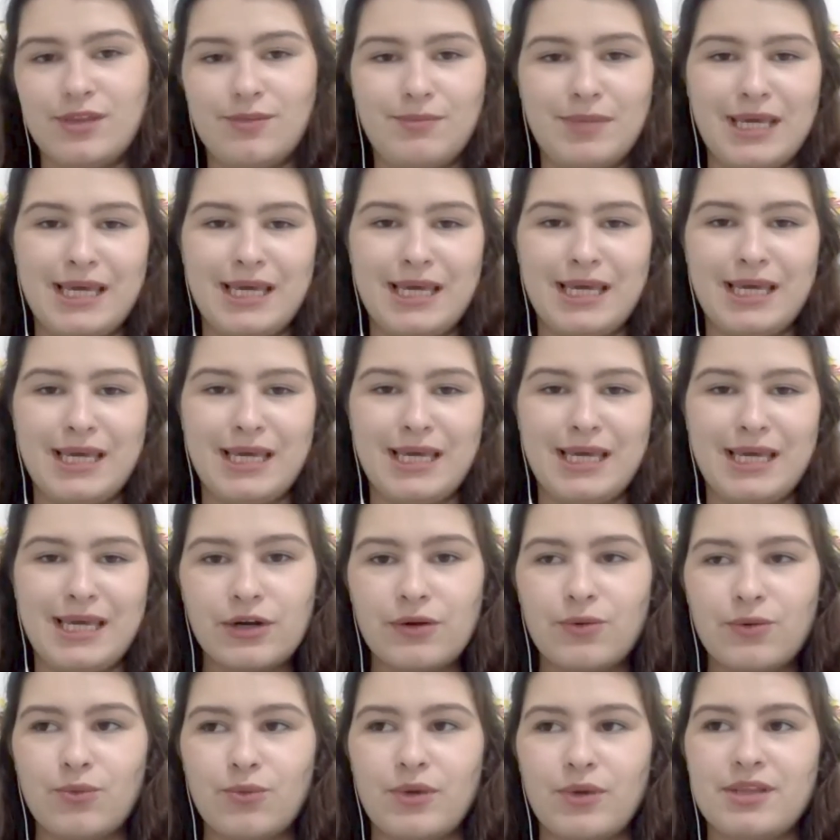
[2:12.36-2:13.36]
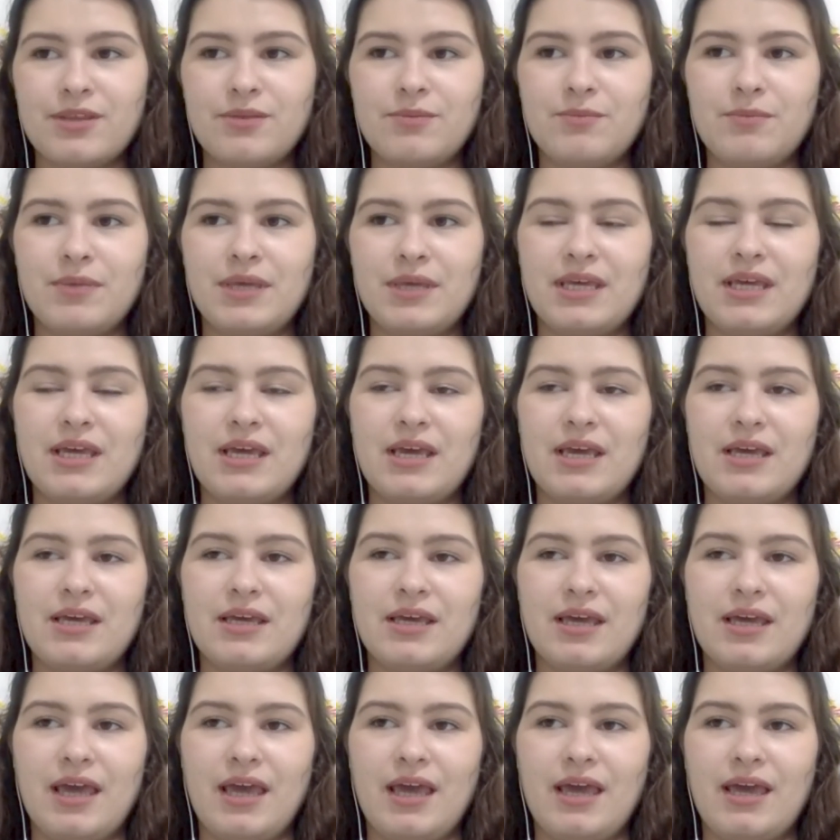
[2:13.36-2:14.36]
being a counselor,
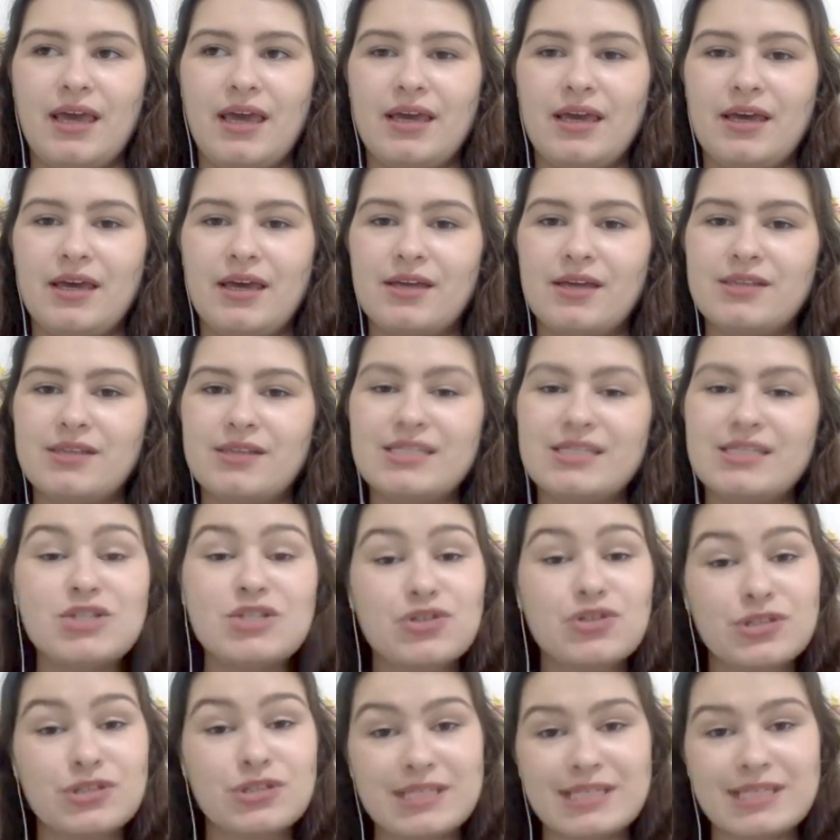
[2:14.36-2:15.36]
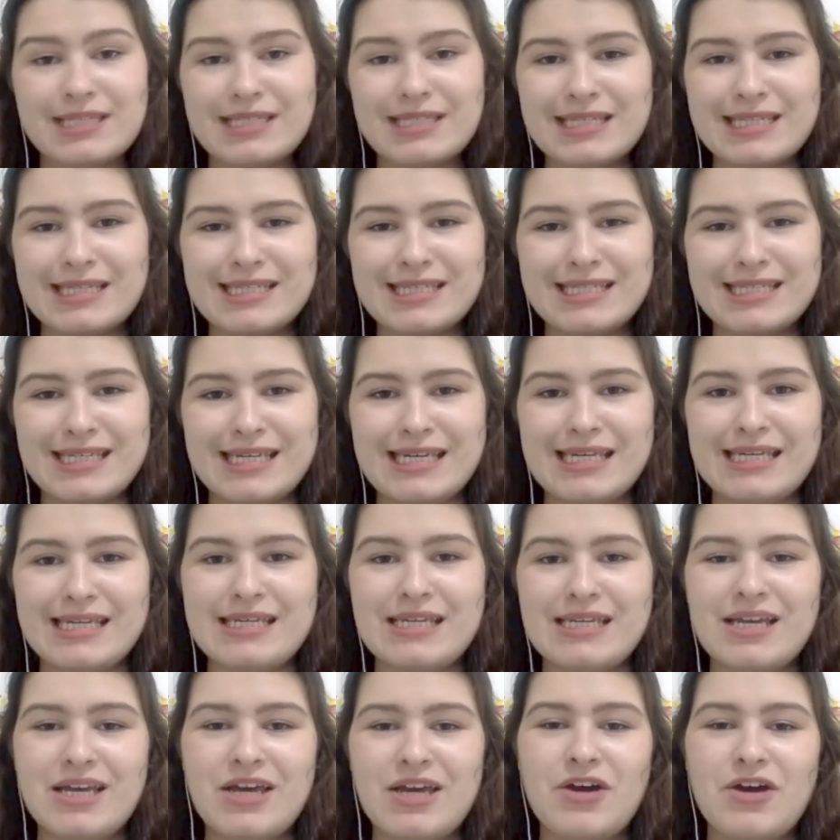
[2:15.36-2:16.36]
with being a teacher's
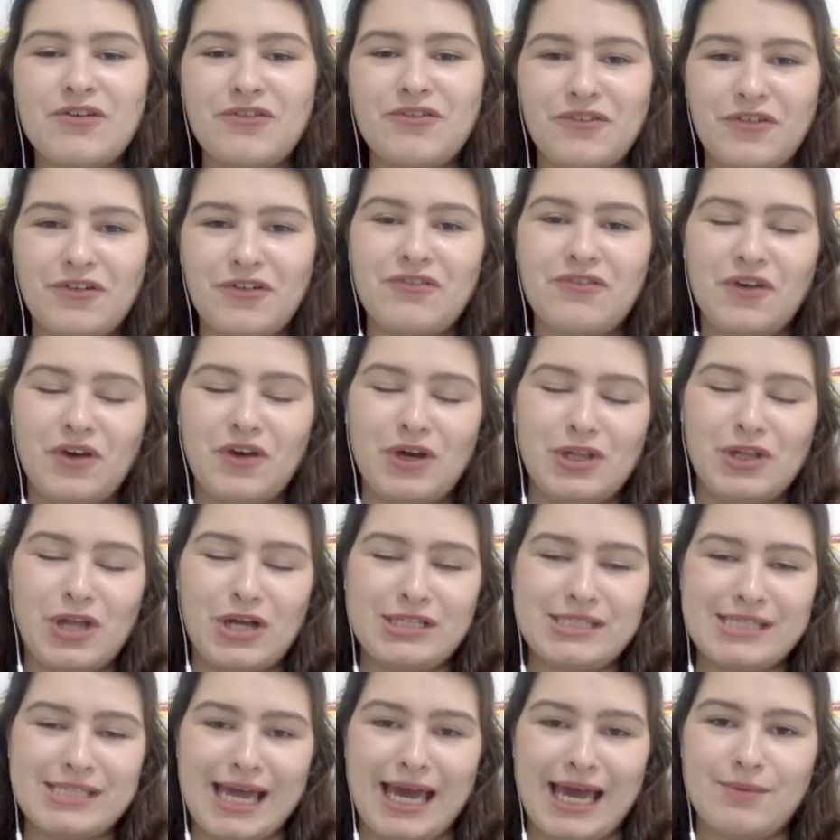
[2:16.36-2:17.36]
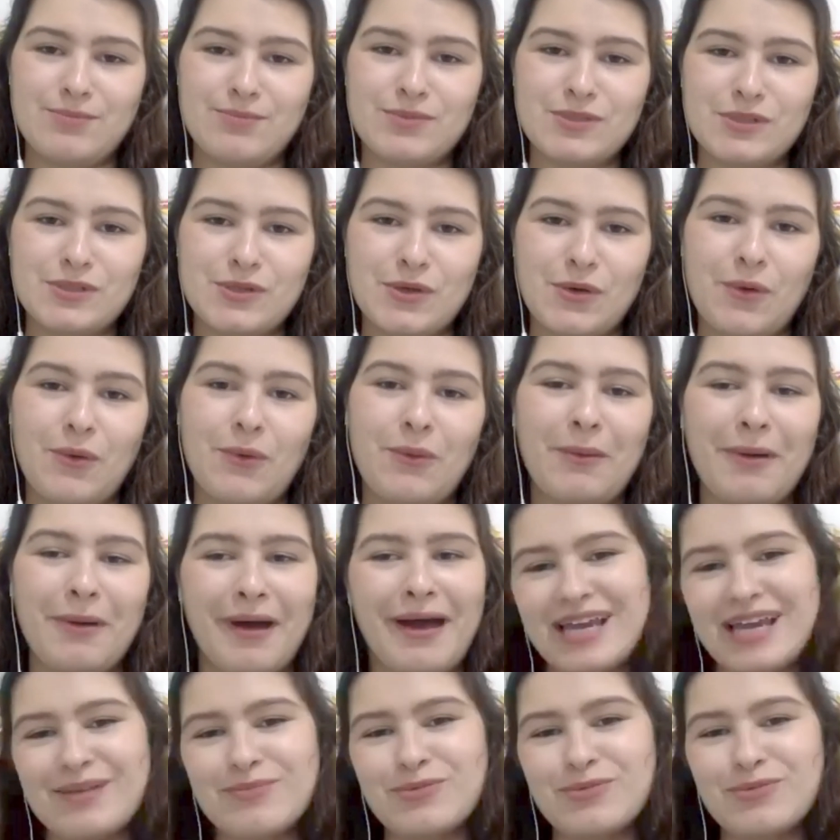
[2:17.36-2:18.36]
assistant for a very long time. So
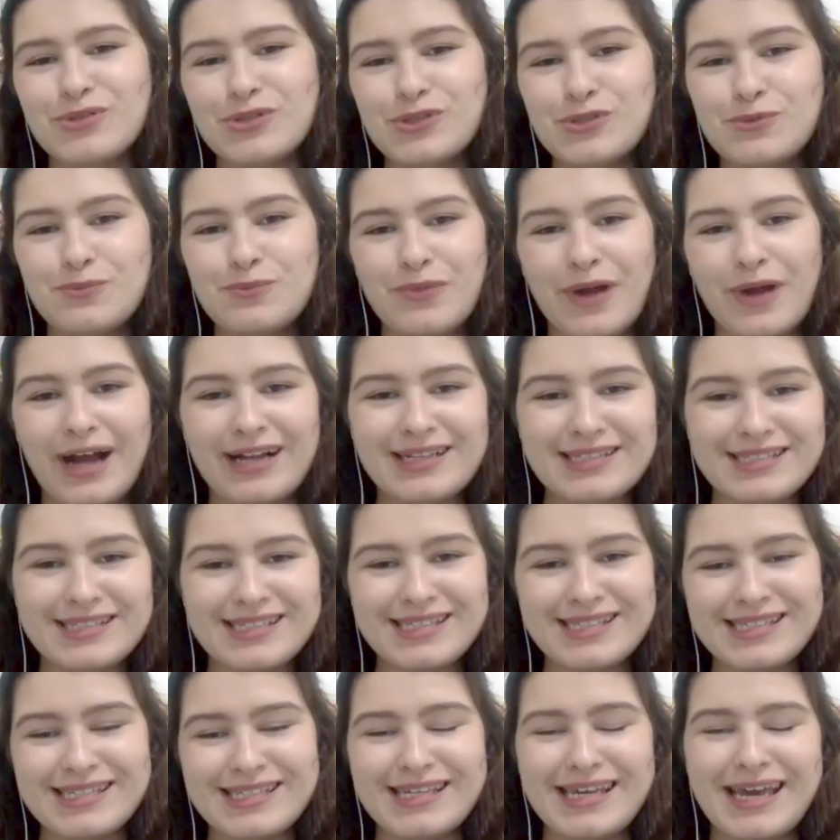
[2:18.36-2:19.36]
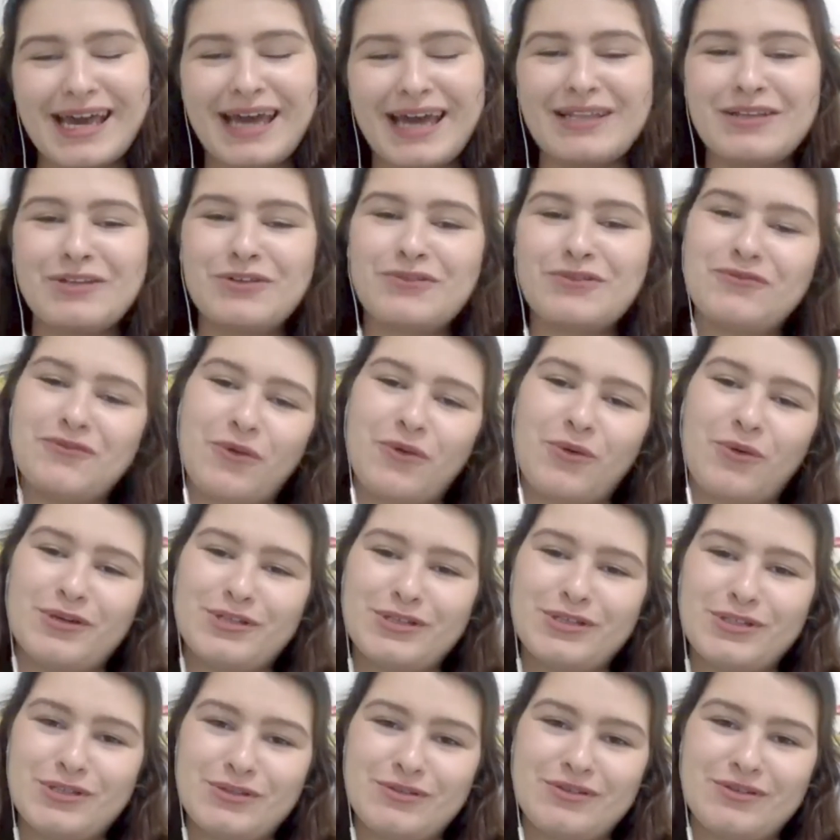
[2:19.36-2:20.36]
even though I haven't been able to practice it,
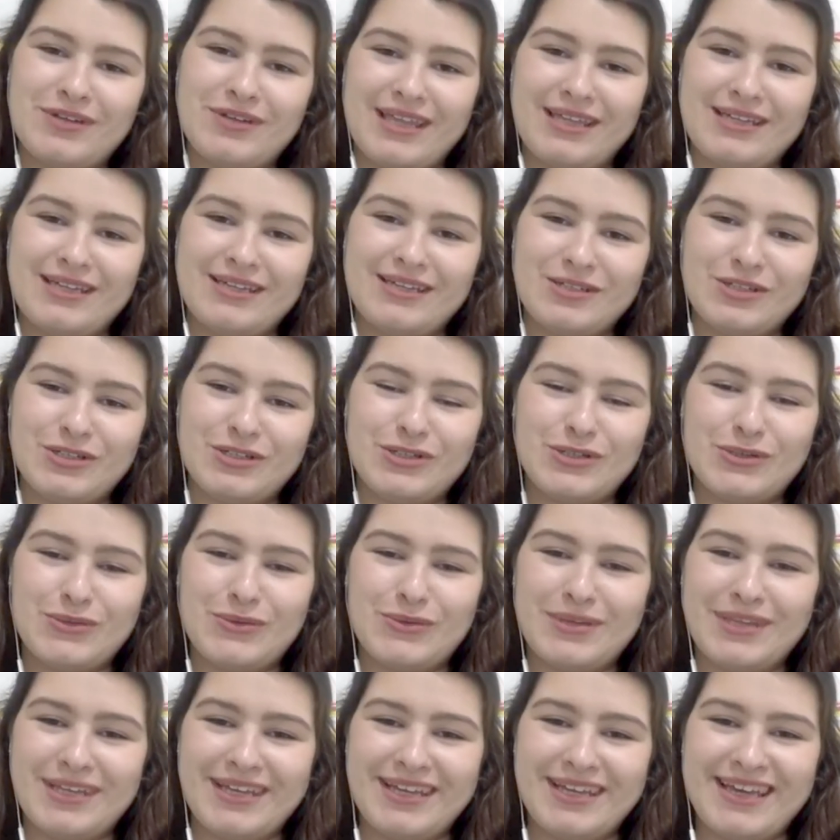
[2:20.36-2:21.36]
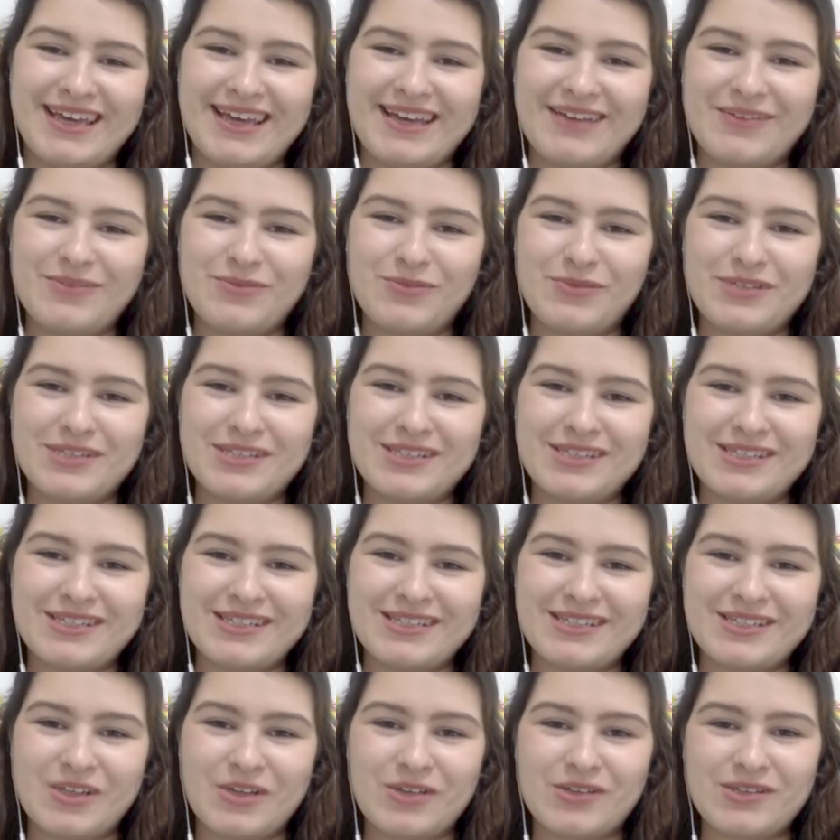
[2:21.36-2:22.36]
I look forward to getting to do it again
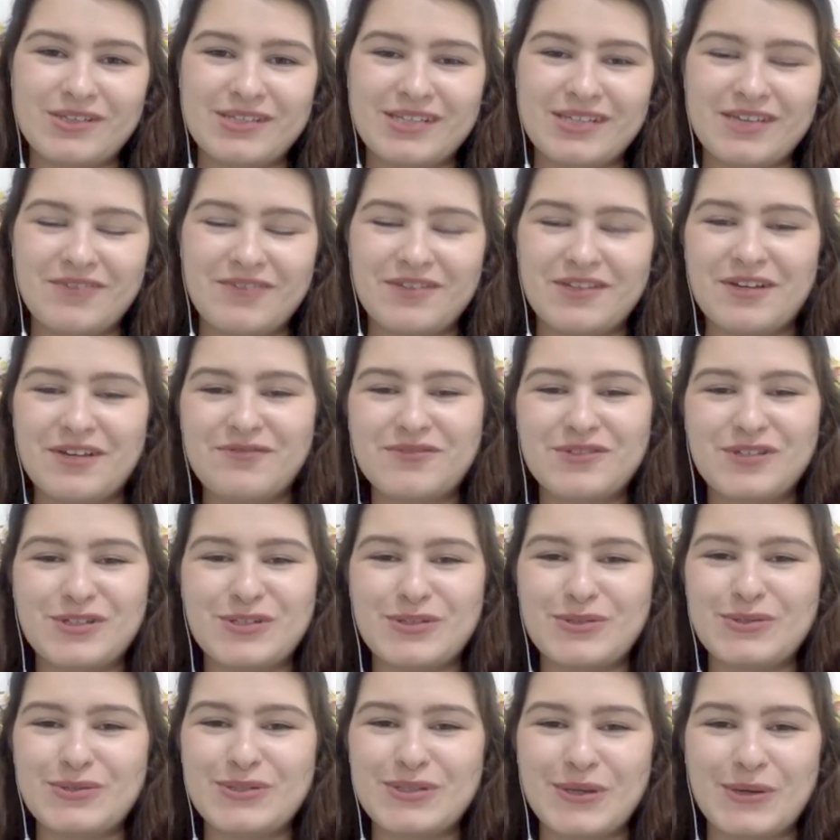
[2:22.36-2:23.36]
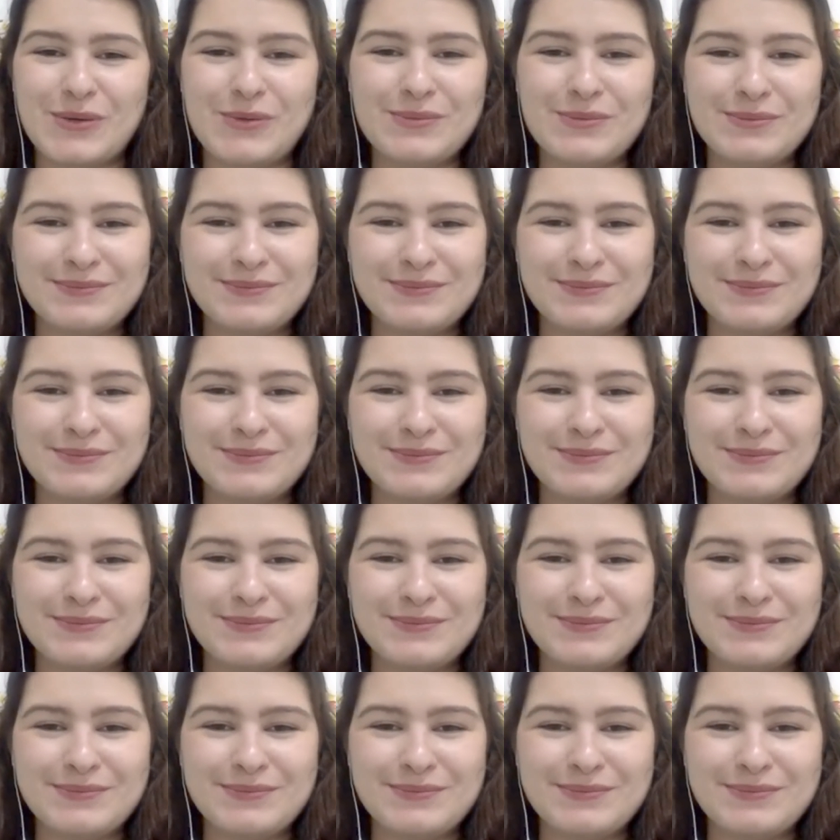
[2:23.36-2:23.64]
once it's all safe enough to do so.